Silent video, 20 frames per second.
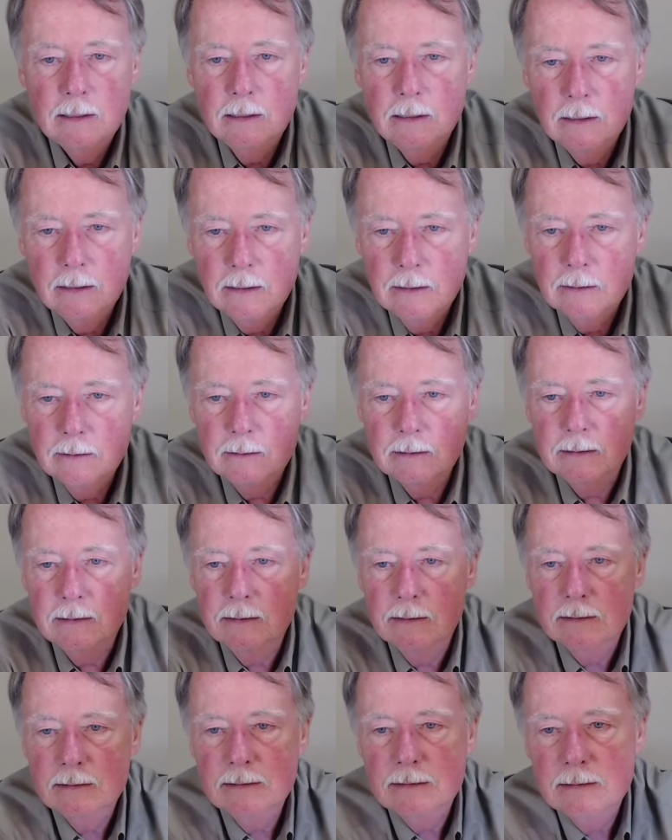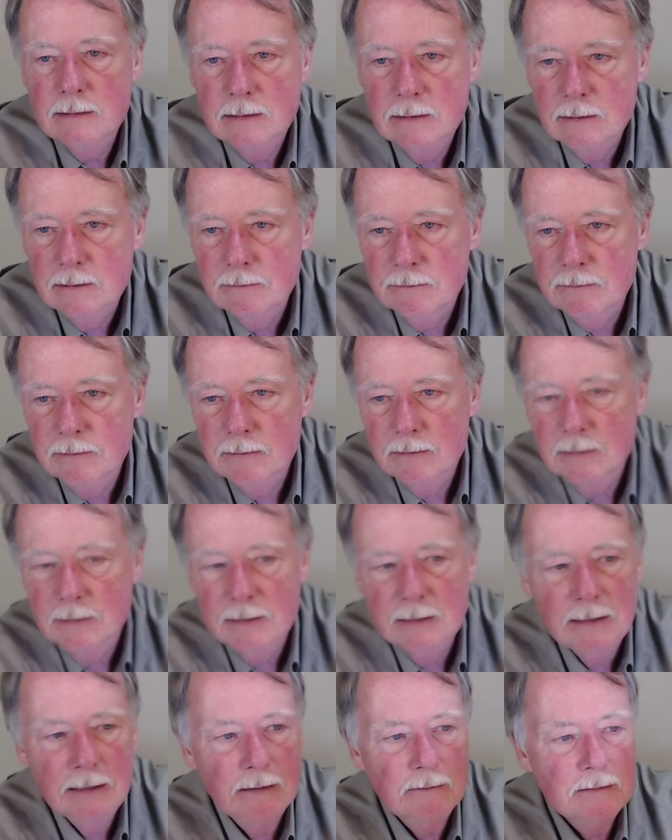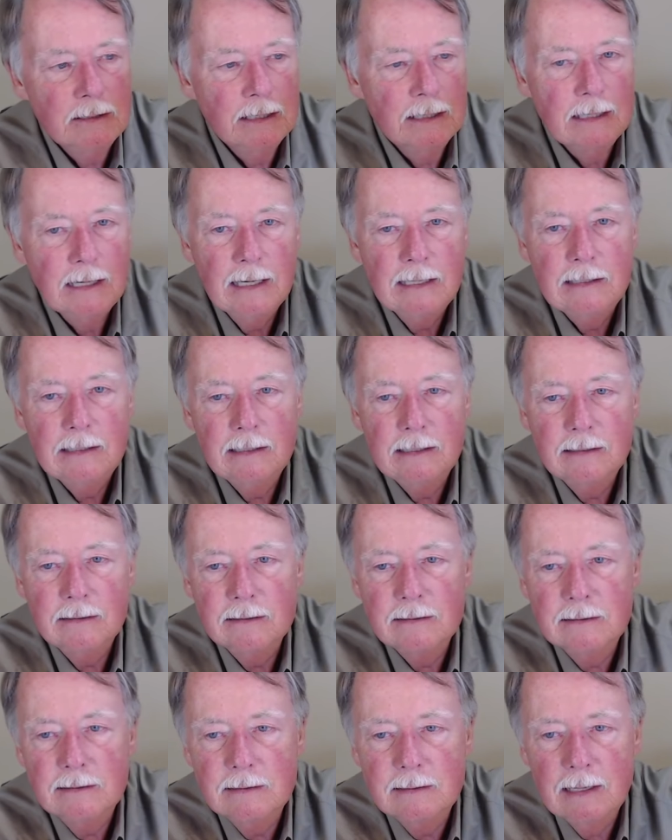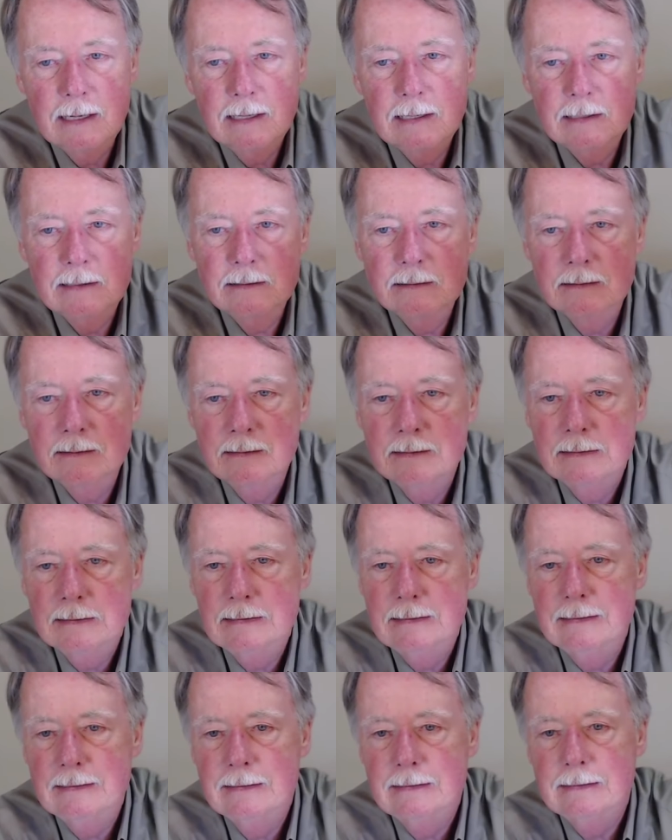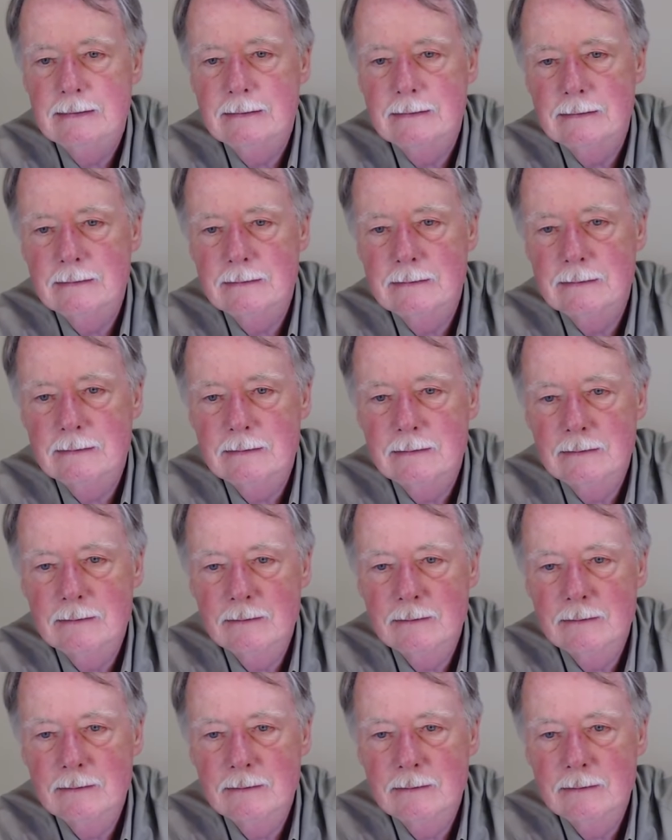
You know, let's see if give you an idea of size on this.